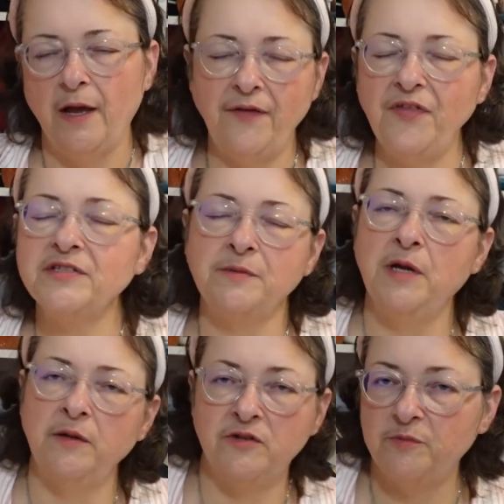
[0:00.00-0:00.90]
I think
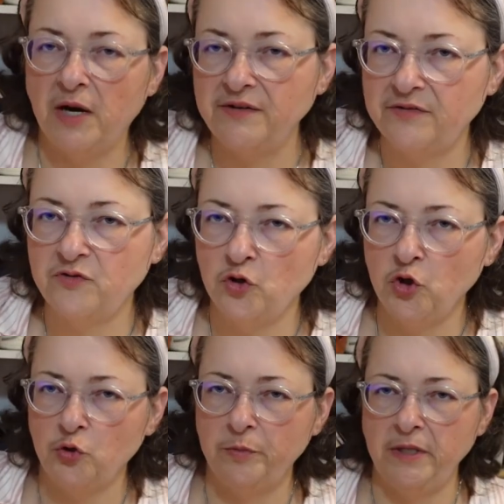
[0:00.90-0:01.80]
sometimes the prices are a
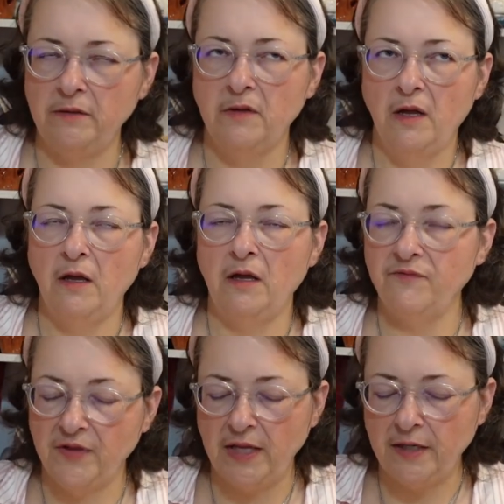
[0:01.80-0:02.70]
little bit
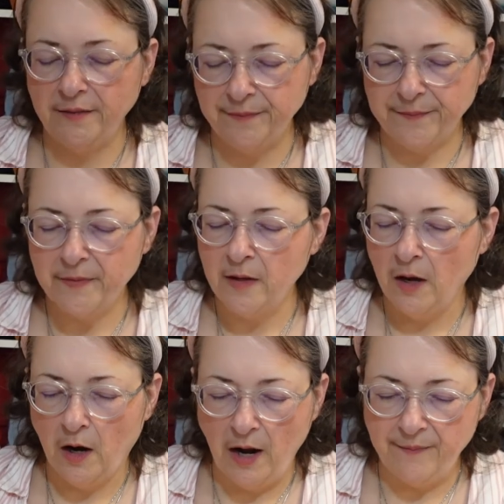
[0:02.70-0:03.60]
inflated.
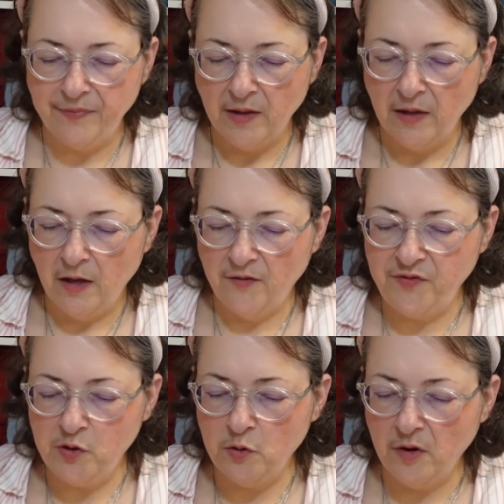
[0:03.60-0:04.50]
All right, a
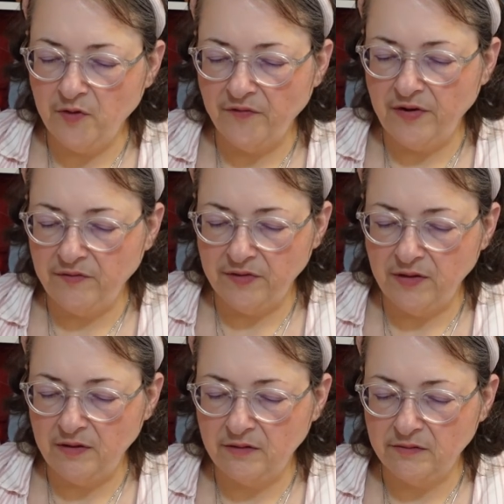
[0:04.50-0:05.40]
few of our favorite
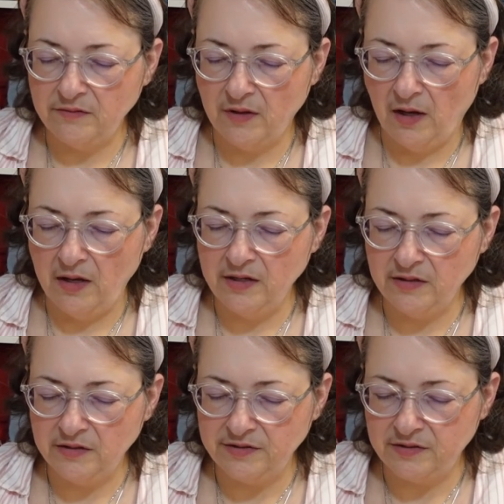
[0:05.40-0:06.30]
things. Uh,
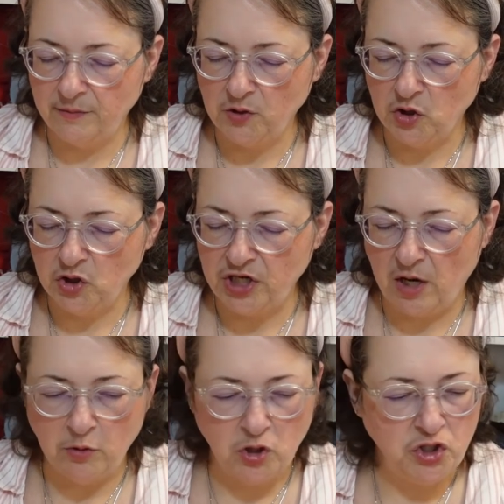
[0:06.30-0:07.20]
Endless Summer
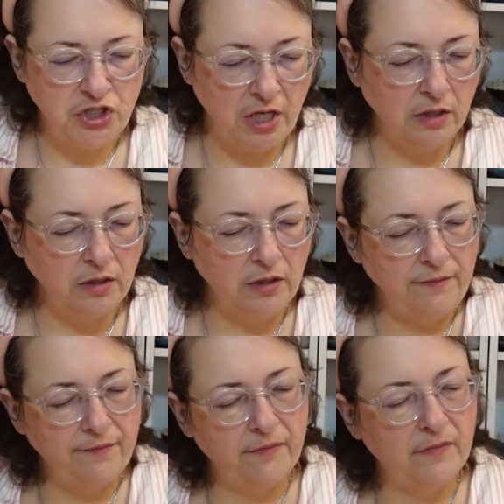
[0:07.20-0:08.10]
Shower Gel.
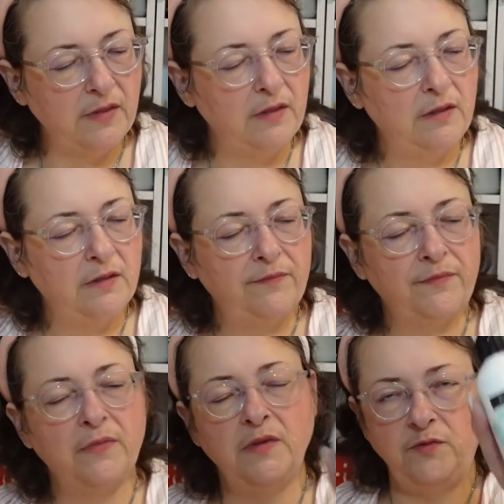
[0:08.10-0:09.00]

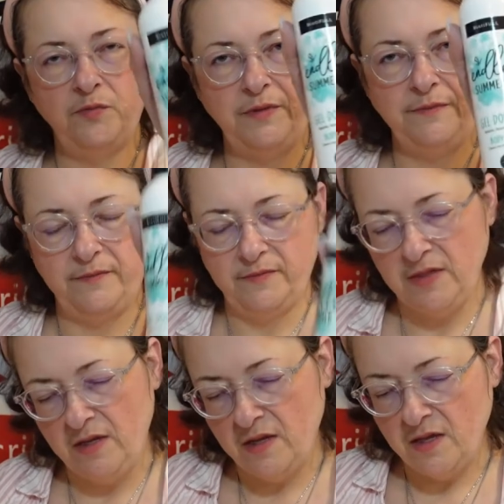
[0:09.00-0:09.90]
This one.
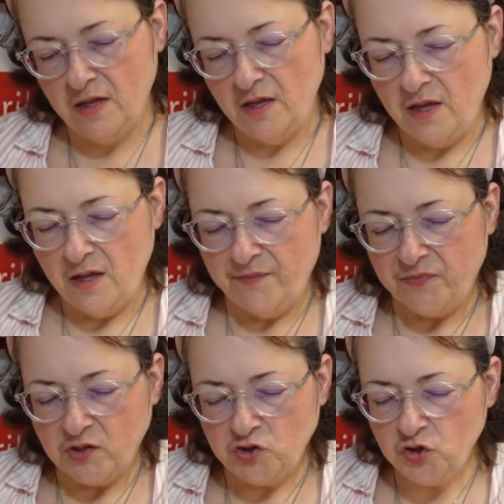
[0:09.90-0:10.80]

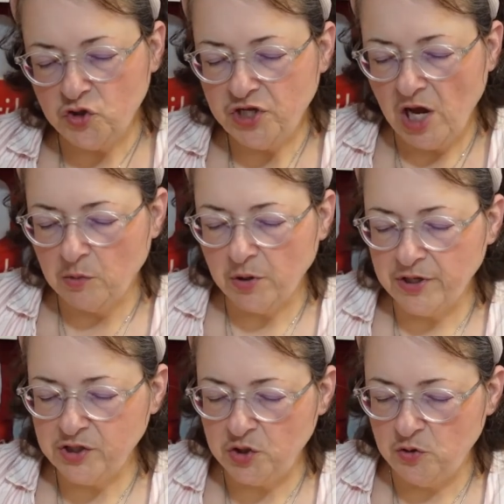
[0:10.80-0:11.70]
Turn the shower
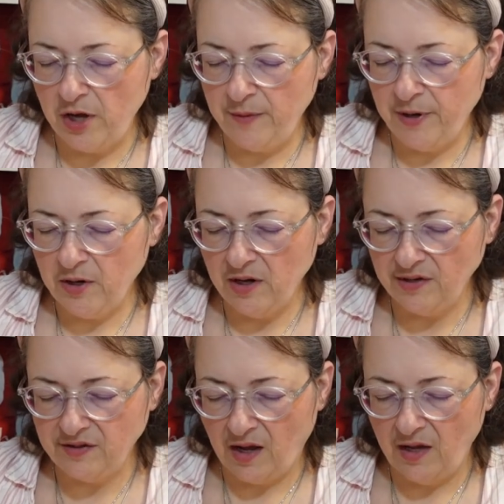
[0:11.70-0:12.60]
into a
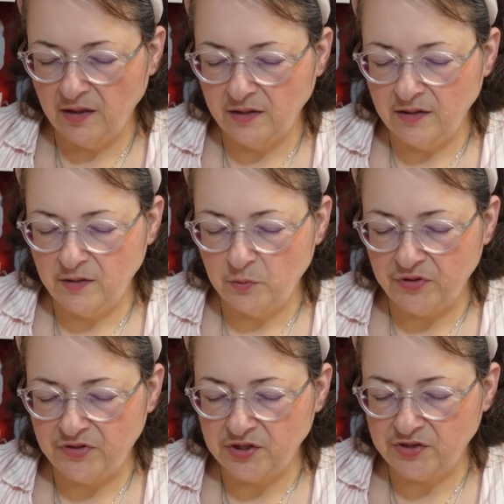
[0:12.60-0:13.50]
paradise island
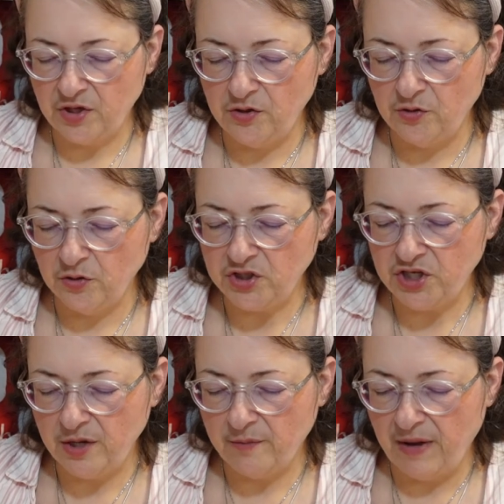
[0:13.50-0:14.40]
with this
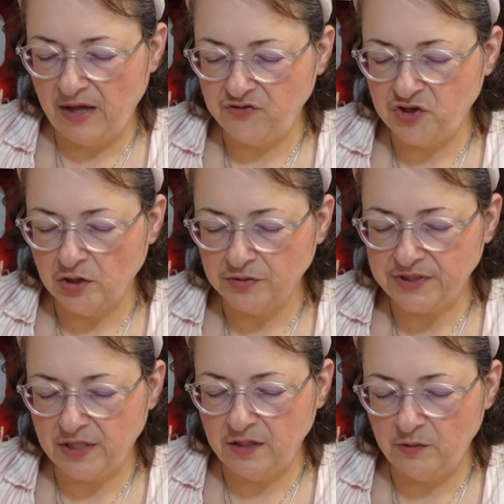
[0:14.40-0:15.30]
nourishing bath gel
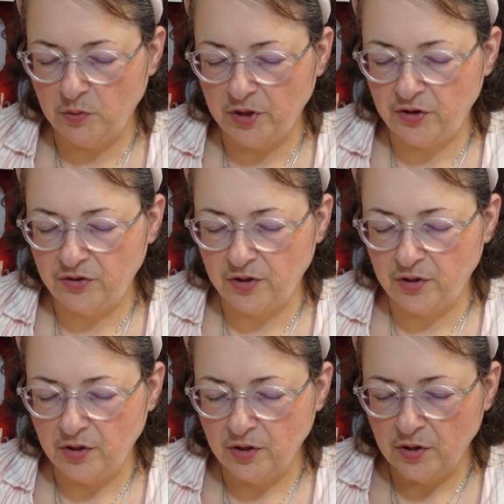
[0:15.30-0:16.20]
scented with
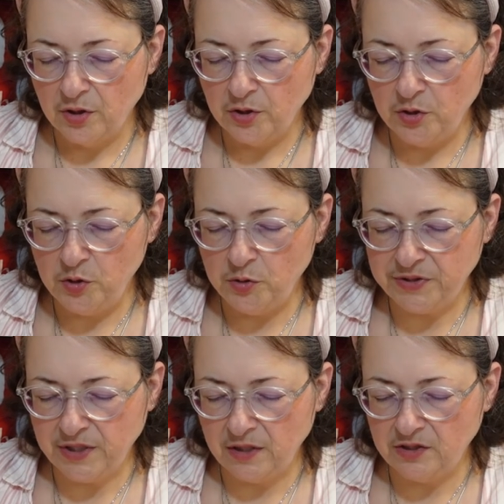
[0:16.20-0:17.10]

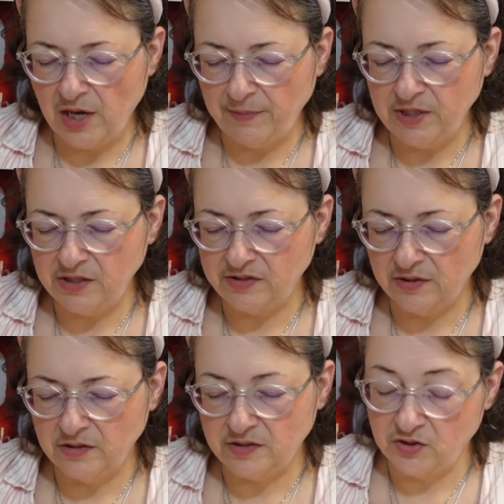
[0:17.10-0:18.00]
Yuzu, Japanese
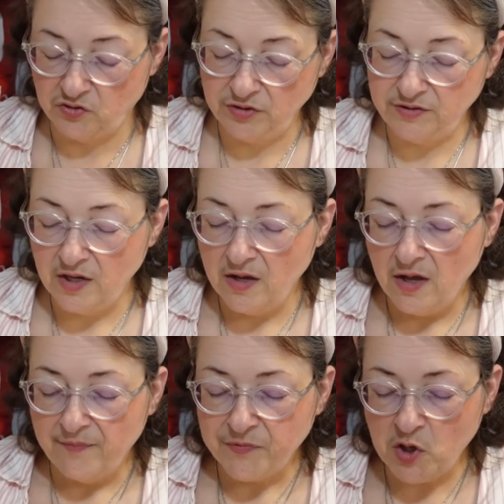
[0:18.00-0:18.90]
citrus,
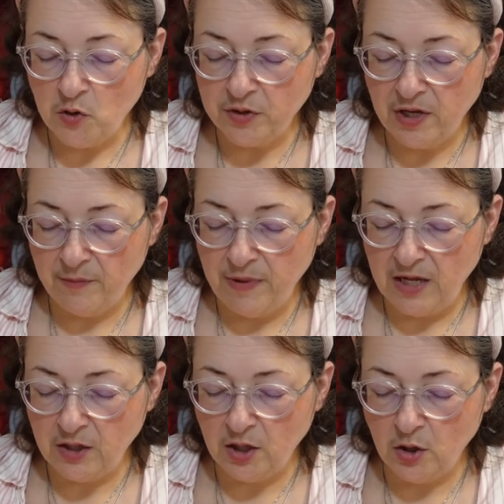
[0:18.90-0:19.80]
coconut,
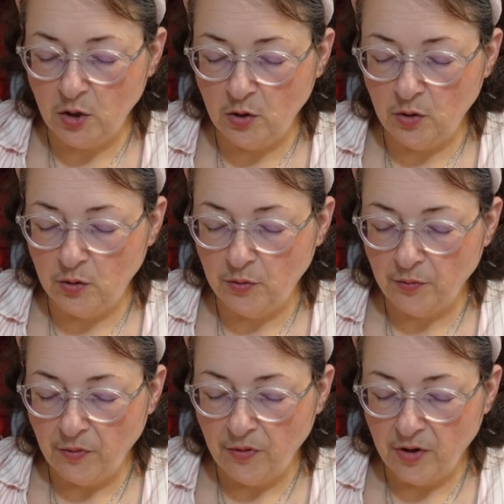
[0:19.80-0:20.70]
mango,
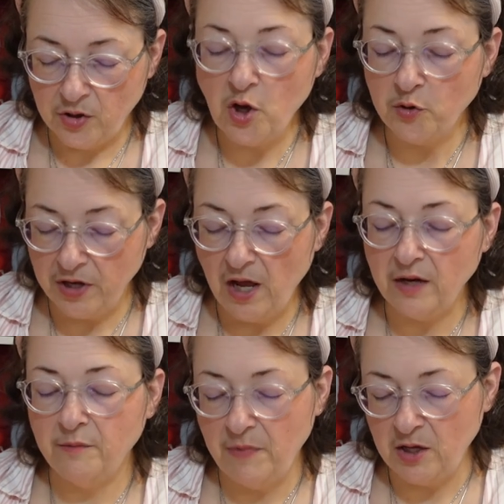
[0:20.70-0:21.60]
coconut,
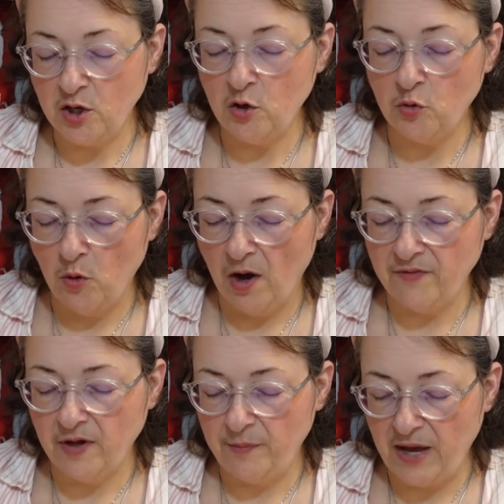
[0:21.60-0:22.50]
mango,
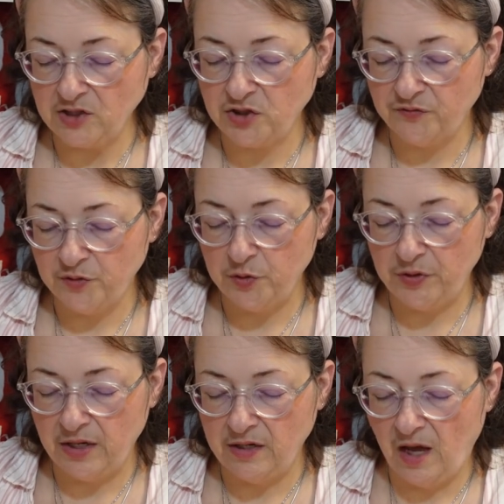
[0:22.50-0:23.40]
guava, passion
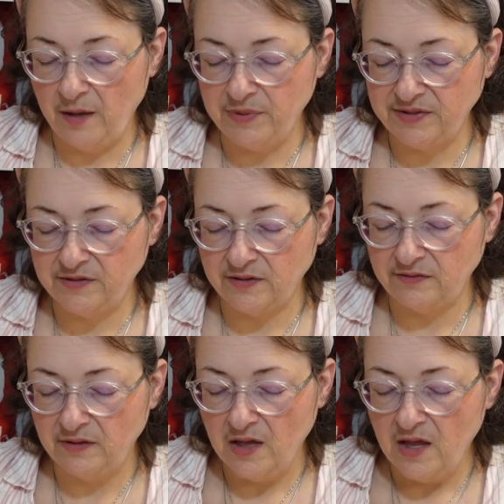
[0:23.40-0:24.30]
fruit, and
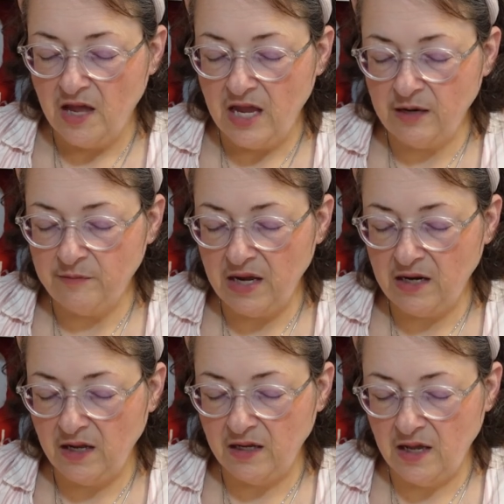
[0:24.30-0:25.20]
hibiscus.
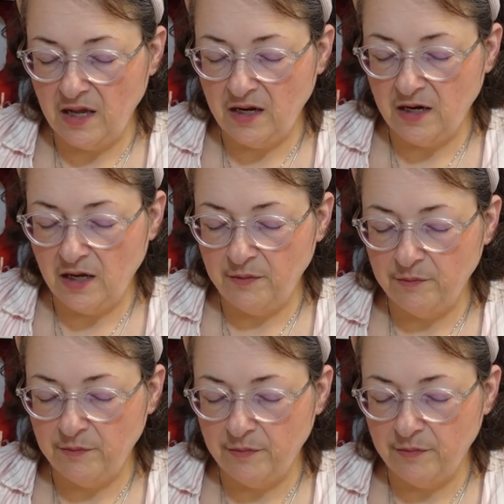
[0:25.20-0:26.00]
Handmade in Canada.